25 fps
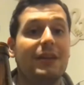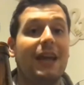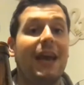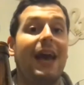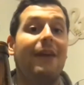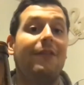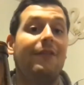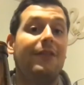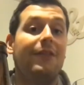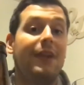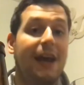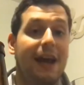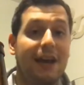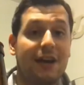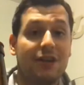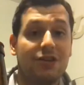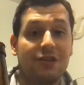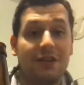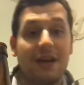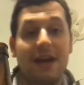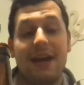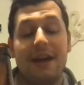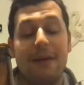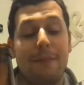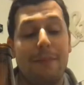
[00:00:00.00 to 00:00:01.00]
I haven't
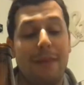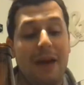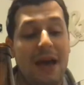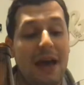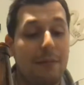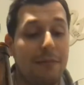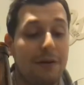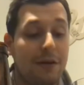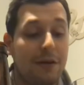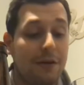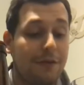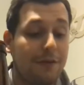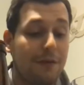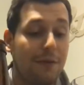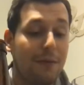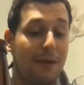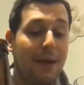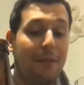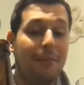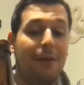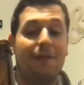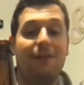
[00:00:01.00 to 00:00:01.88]
actually had a bad beer from them.